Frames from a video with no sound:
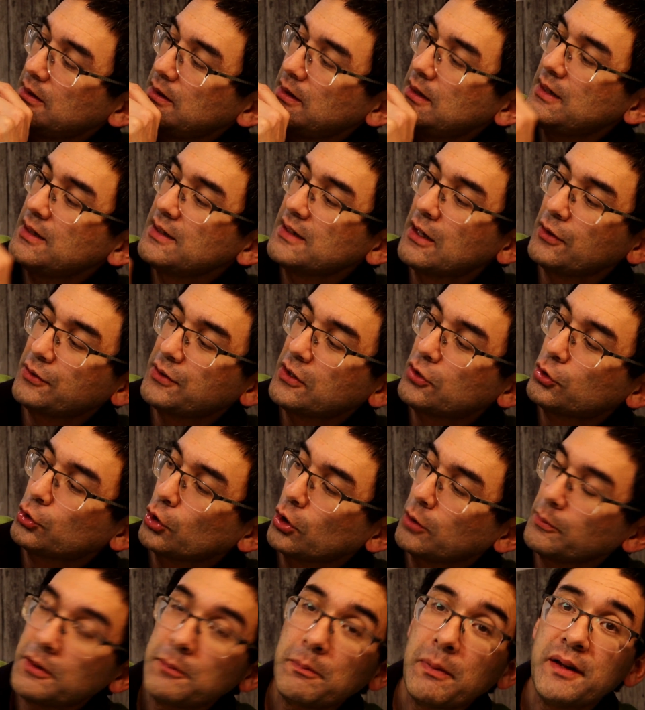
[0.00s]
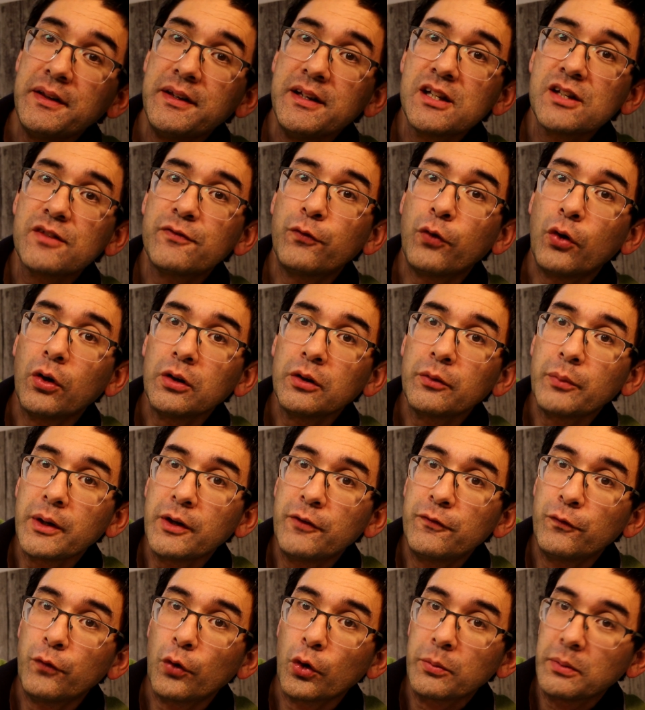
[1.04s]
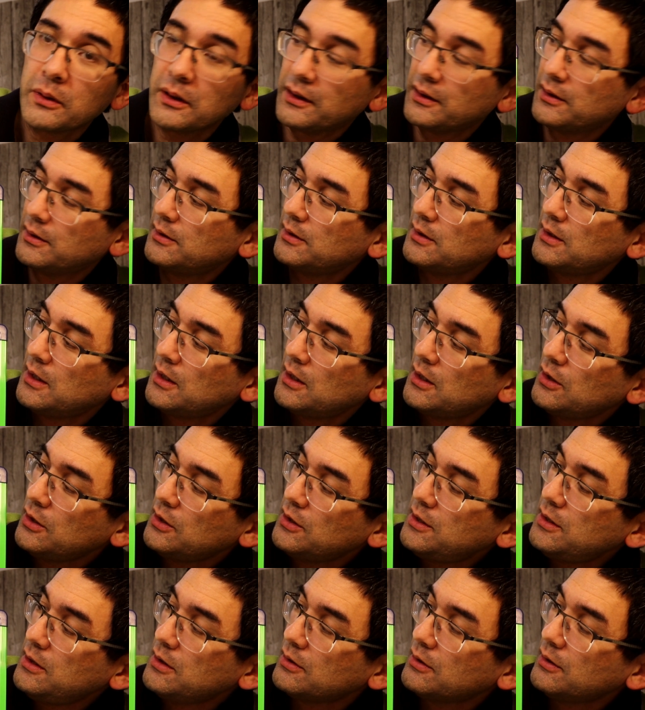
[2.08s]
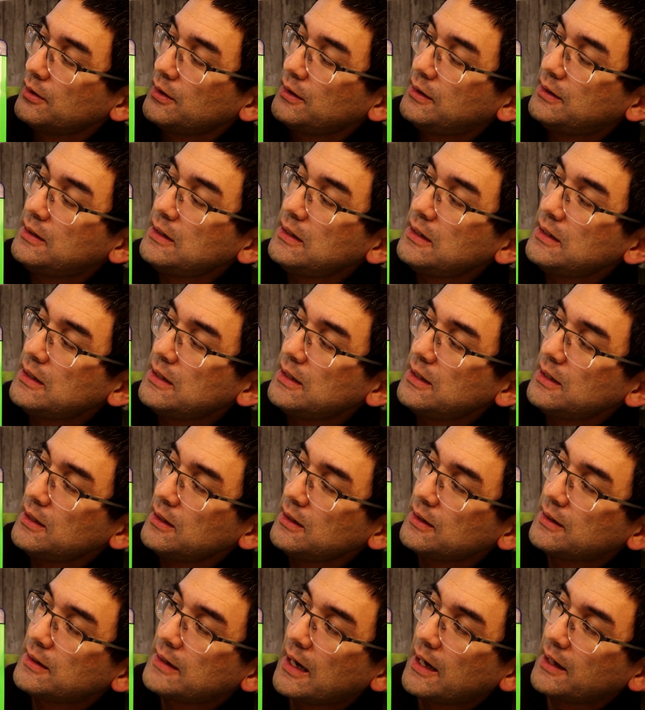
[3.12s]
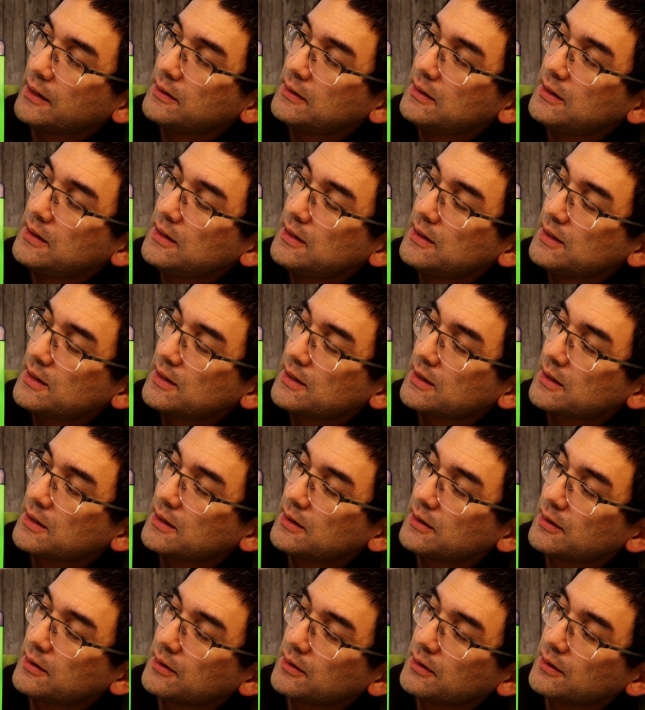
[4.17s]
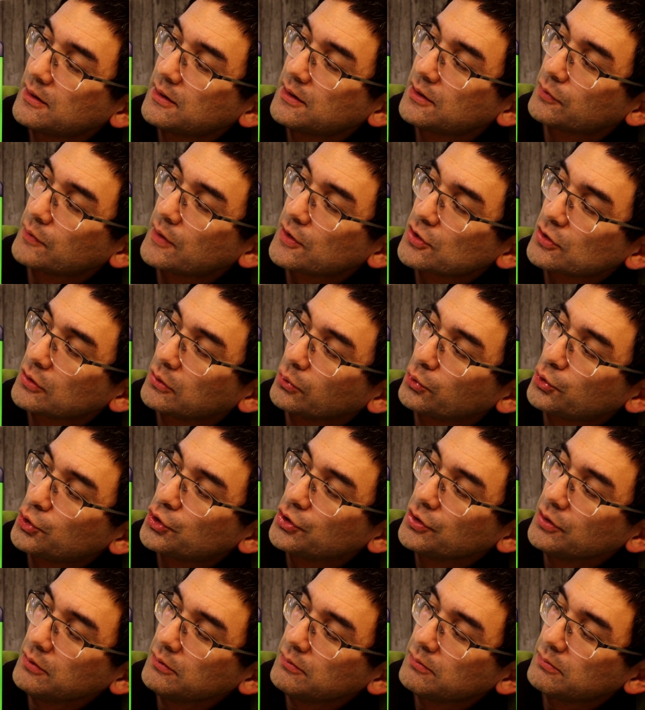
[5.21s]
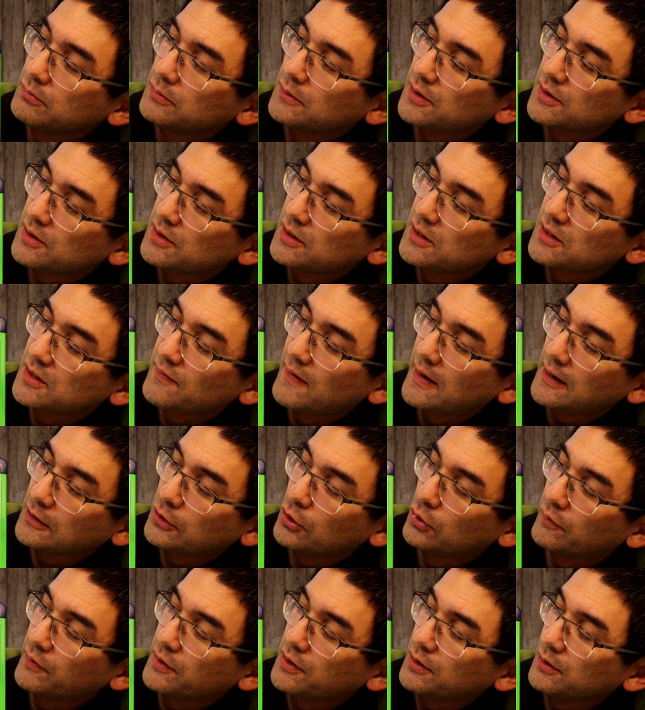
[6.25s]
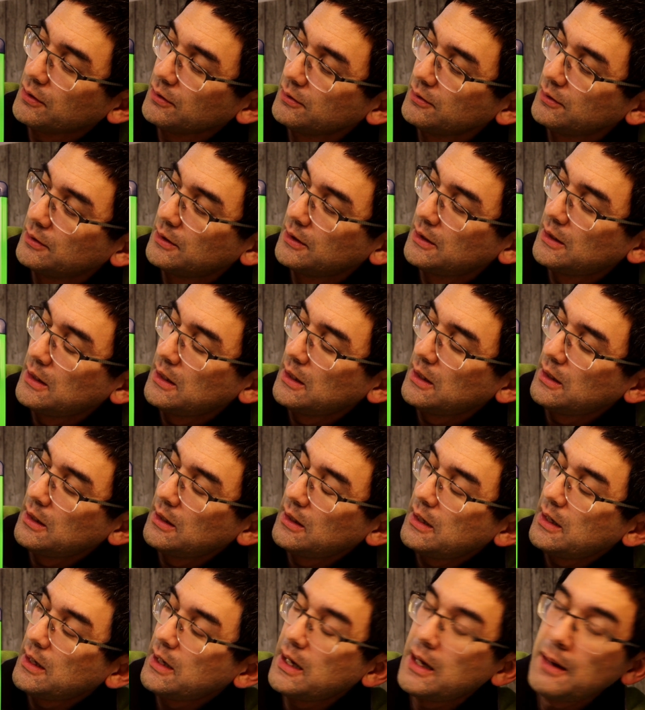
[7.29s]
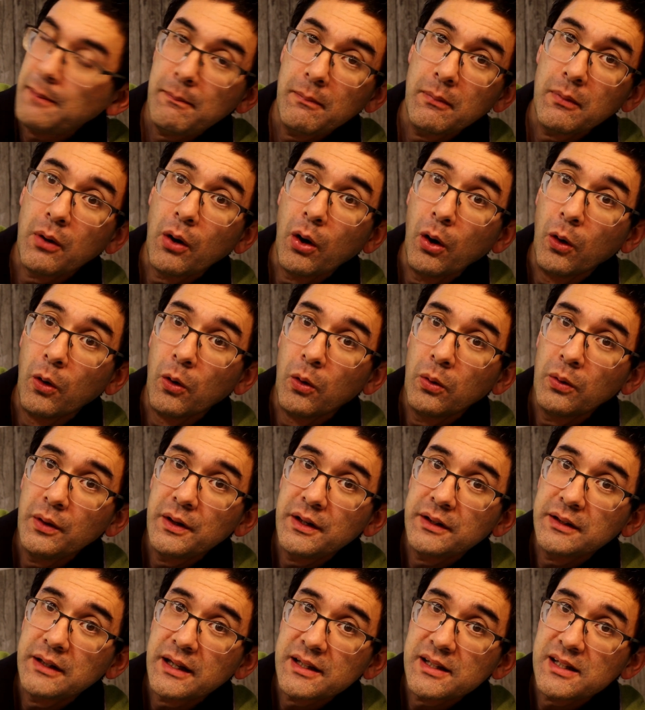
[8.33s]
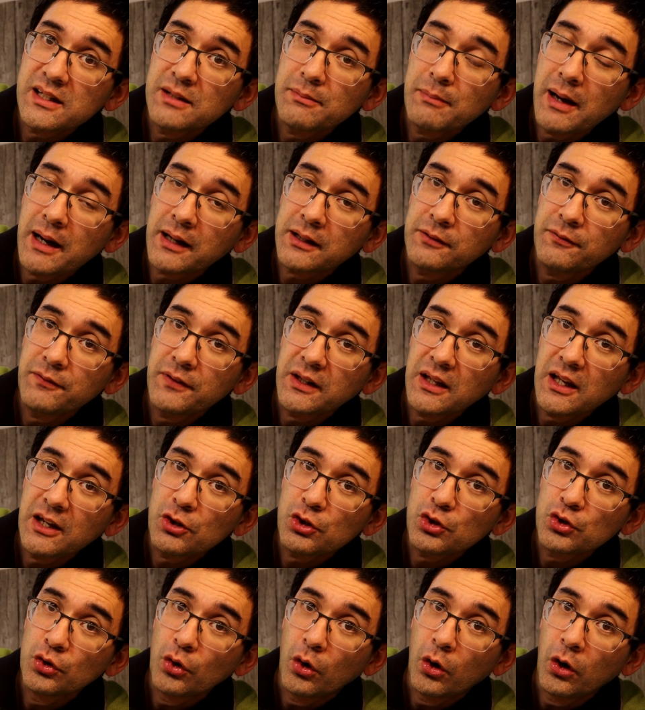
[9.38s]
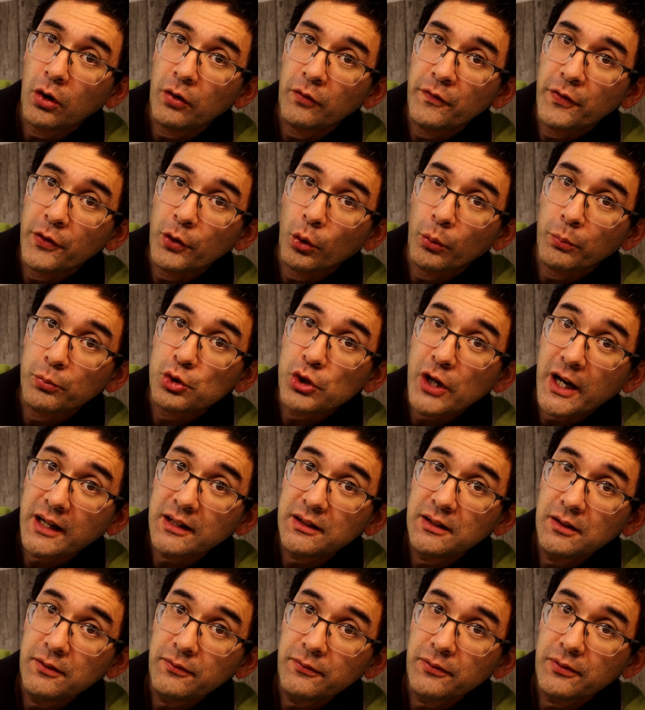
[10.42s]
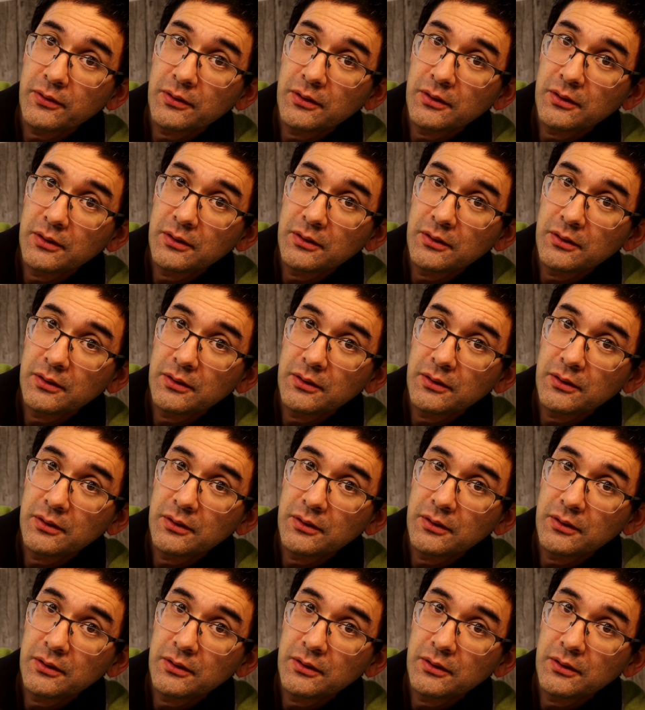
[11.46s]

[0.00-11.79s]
is now determined by this following formula. Here, D, that is the resolution, it's this value over here. MO, that's the magnification of the objective.